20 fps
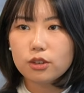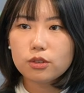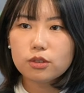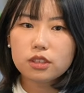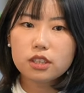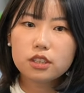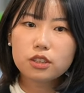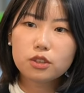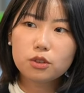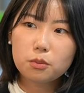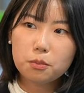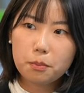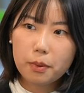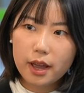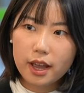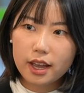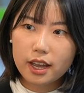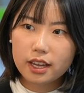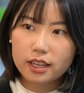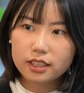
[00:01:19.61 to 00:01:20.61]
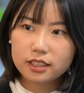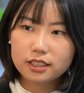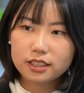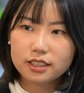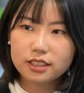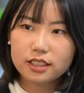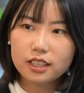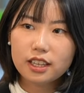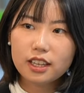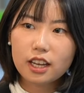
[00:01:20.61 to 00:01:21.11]
you need to
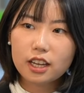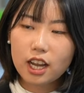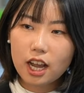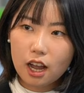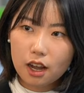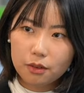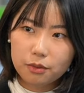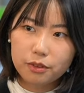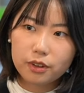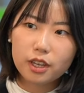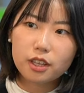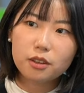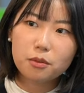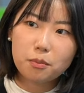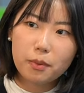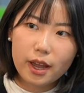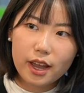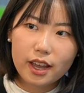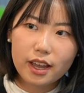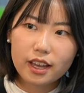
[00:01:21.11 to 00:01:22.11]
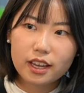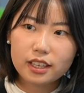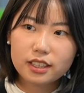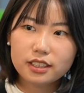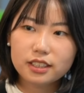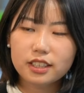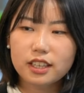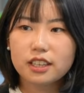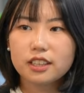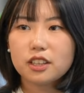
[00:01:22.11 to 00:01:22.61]
pass, copy and
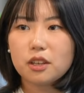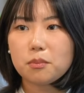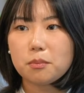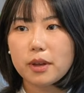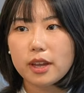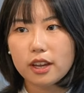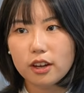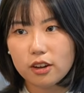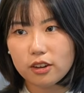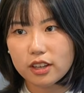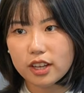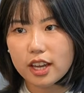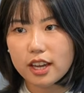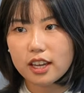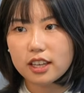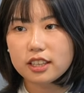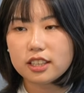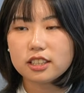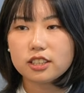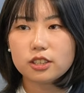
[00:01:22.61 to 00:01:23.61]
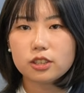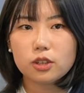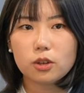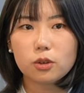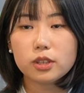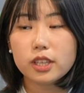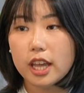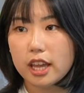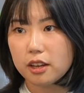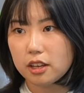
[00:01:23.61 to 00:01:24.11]
pass, mm -hmm. and then mm-hmm. make again. It
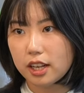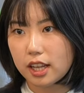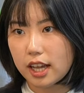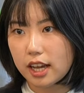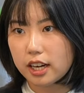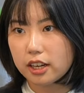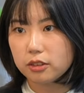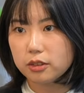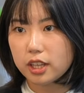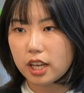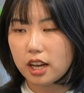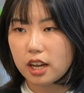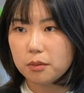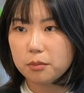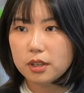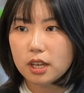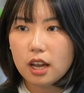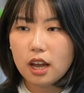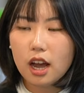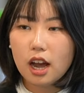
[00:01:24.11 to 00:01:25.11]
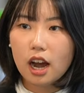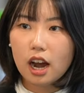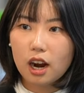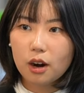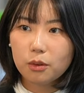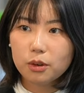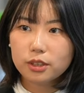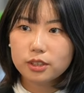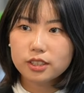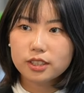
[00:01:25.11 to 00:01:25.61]
so take a lot of time. Yeah.
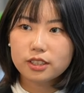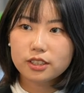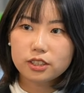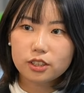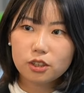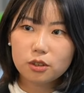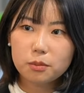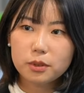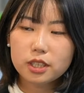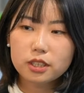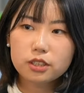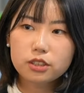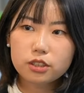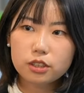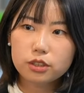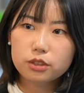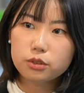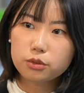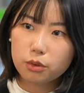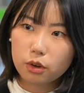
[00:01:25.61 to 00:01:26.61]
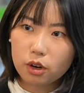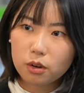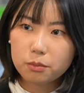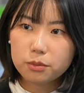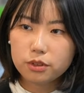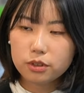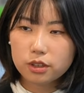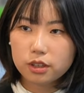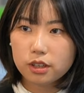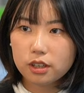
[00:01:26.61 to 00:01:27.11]
Our service just
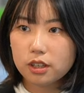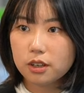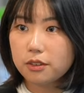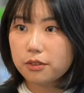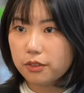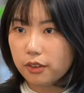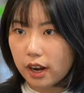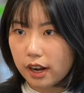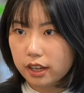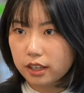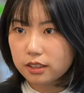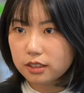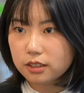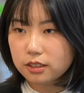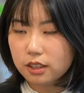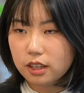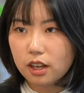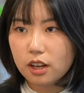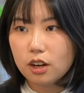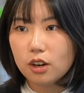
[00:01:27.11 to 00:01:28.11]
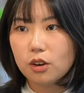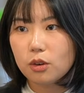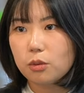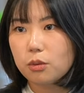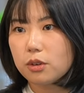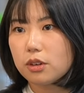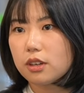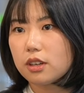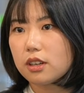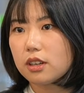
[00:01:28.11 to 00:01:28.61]
drop your file
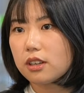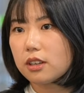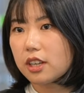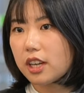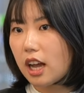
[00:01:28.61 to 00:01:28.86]
or